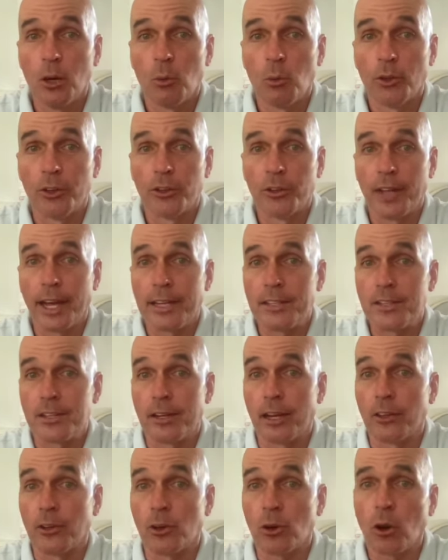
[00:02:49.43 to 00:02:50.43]
whether that's
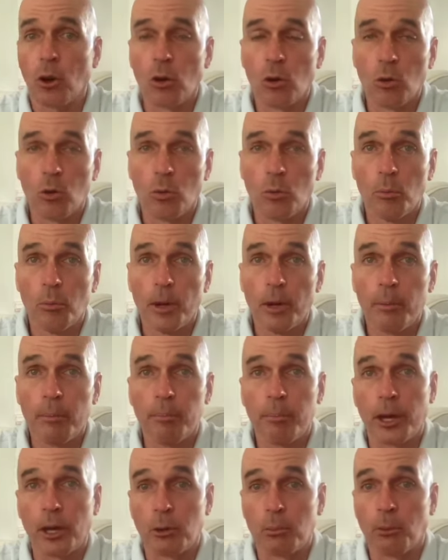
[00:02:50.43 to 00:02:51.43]
another home,
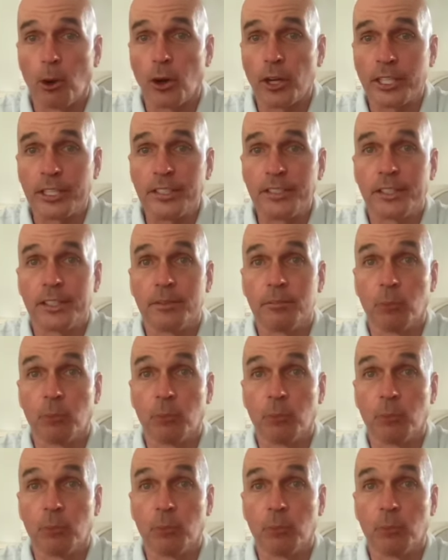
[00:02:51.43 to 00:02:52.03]
better market,